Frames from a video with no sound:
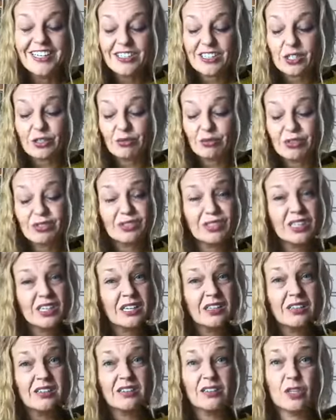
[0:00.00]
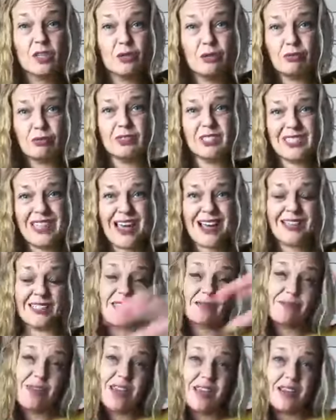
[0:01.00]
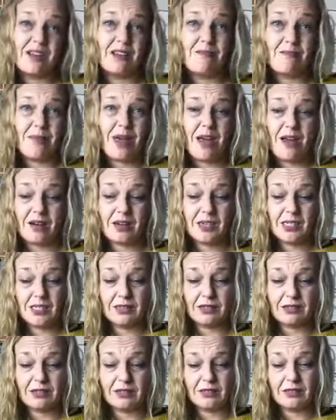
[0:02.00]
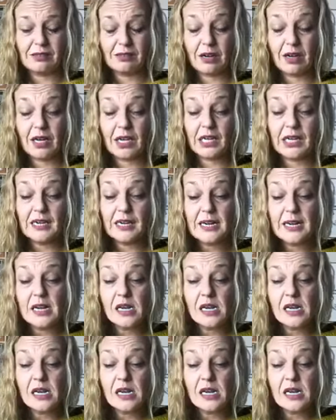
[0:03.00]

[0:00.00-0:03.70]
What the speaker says: to really use that to make an impact. Okay?